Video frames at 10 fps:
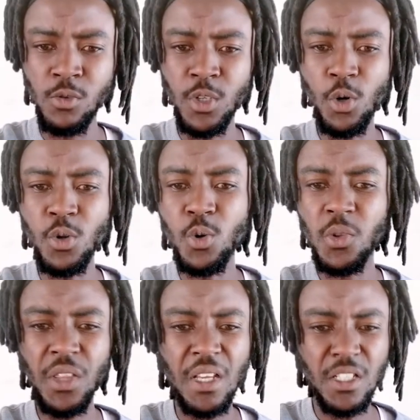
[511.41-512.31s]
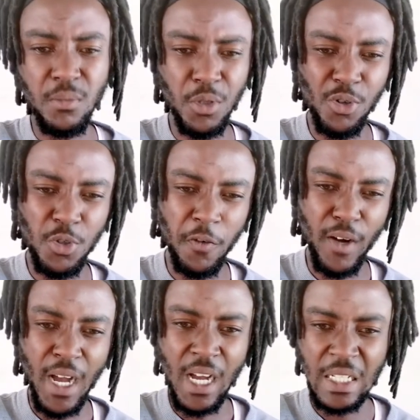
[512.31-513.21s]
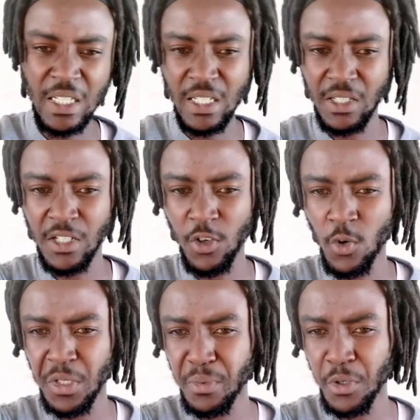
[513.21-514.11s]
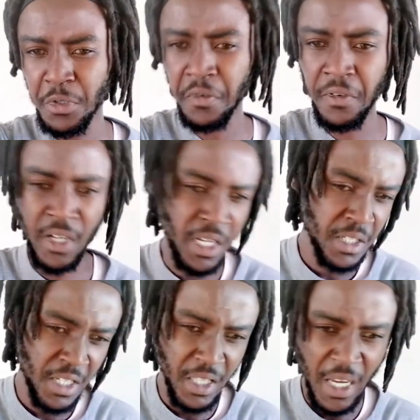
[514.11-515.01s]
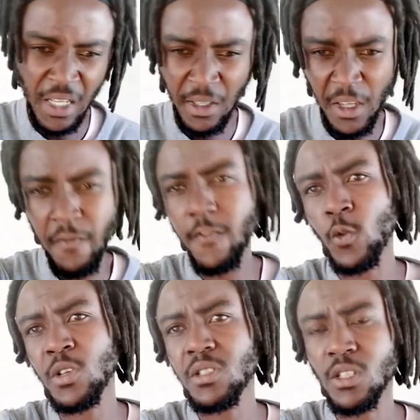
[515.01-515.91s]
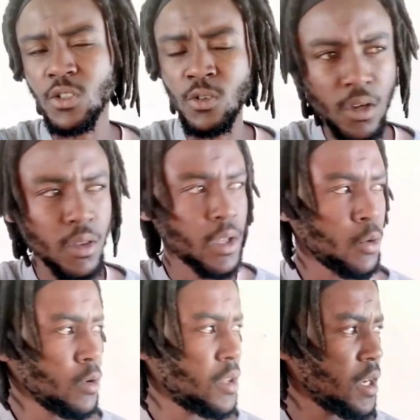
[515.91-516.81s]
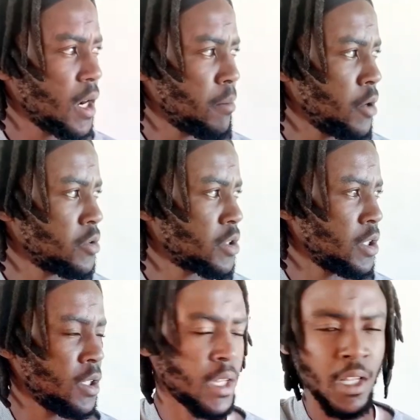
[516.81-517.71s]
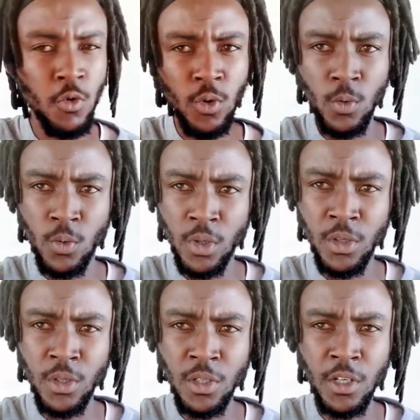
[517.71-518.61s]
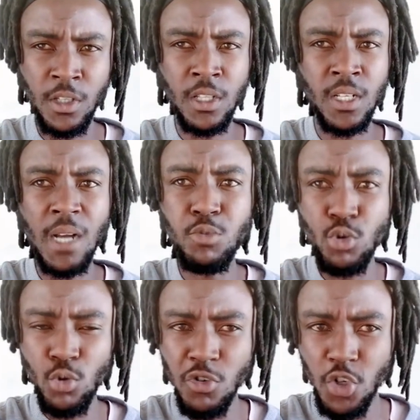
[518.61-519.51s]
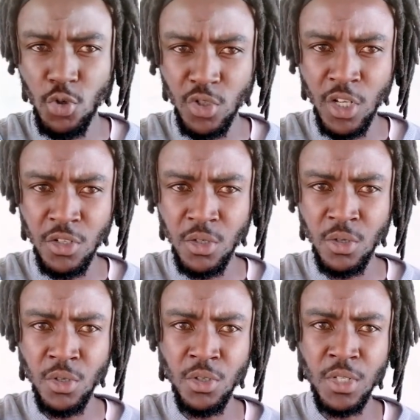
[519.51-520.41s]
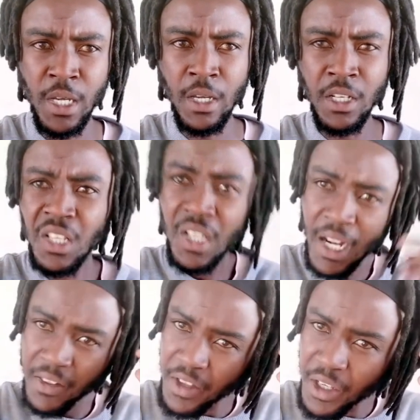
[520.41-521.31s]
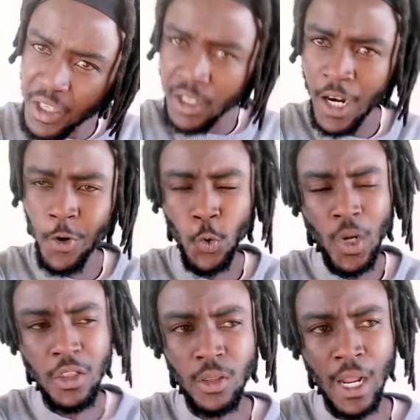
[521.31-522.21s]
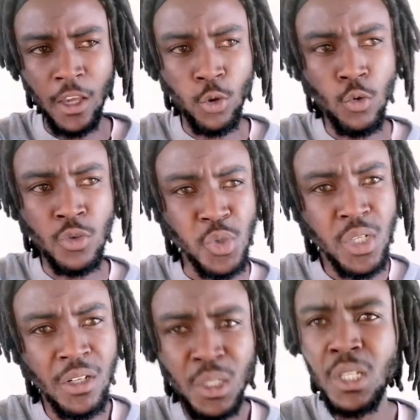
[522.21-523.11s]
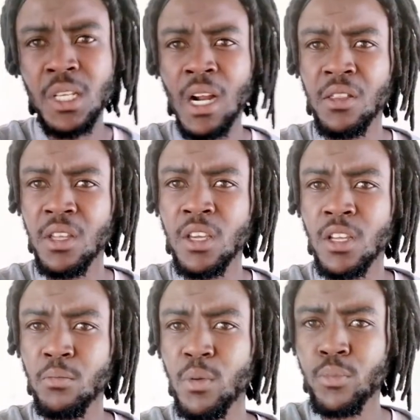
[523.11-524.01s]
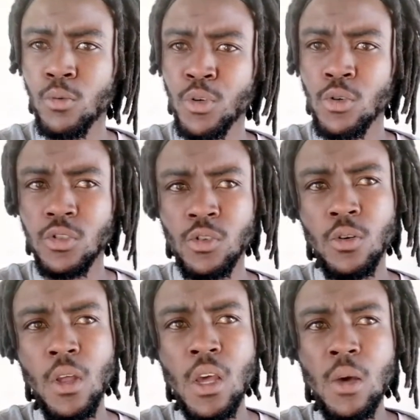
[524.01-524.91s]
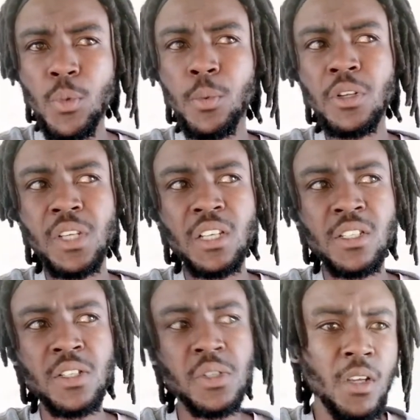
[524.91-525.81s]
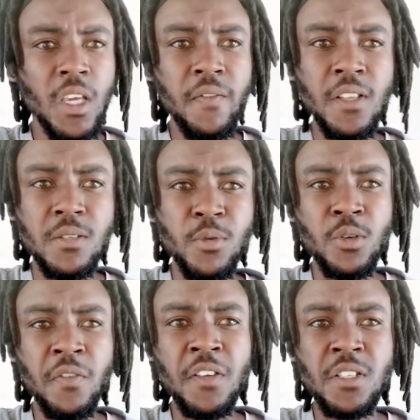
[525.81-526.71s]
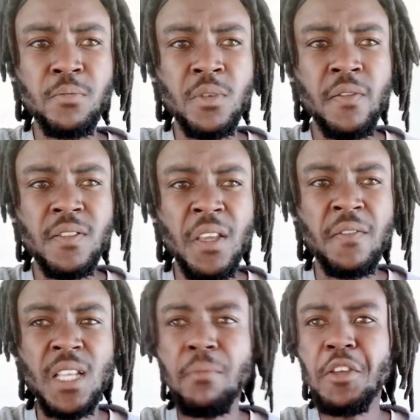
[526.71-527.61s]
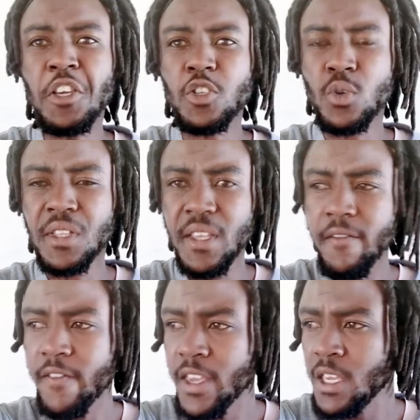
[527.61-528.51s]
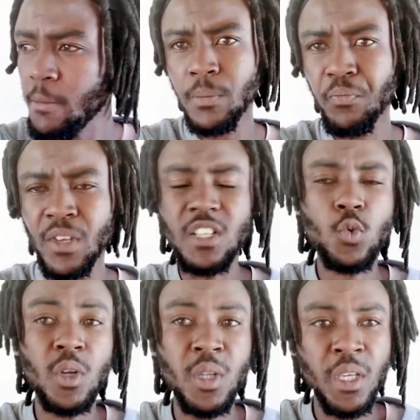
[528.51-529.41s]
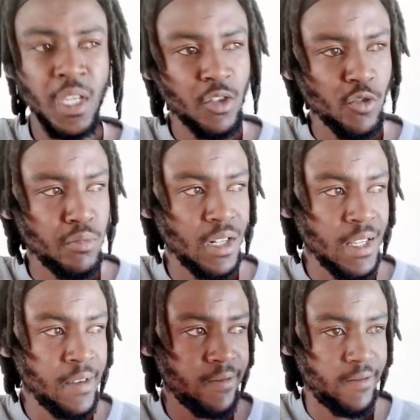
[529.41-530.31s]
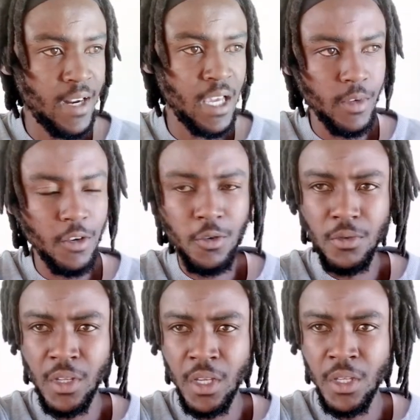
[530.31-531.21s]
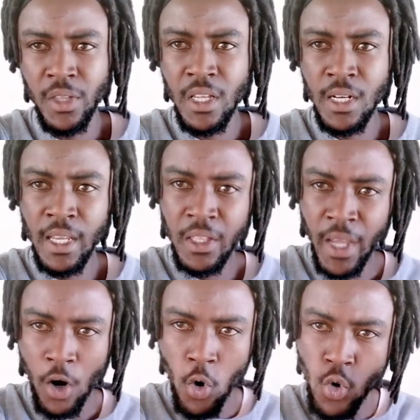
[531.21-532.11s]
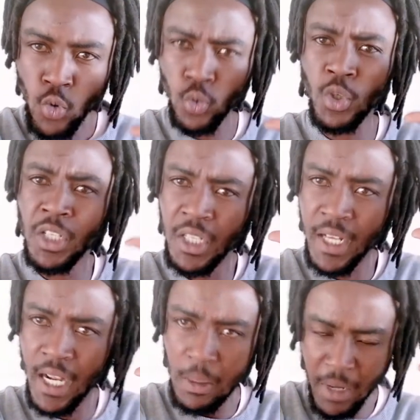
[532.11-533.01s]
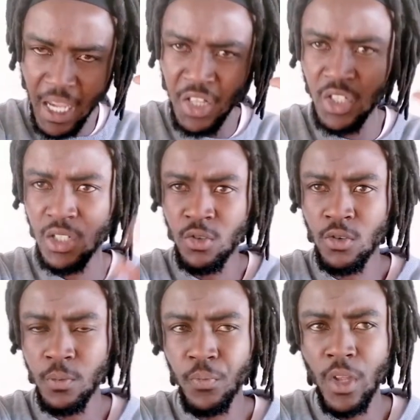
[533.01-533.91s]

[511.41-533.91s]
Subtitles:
We don't do things because of us. It's always because of certain influences, you know. The good thing about that comes with consciousness is the critical thinking. I would want like to instill critical thinking in people, because you know, people just, if something is on TV, that's what they get to believe. Like, you know, they lack their own critical mind, you know.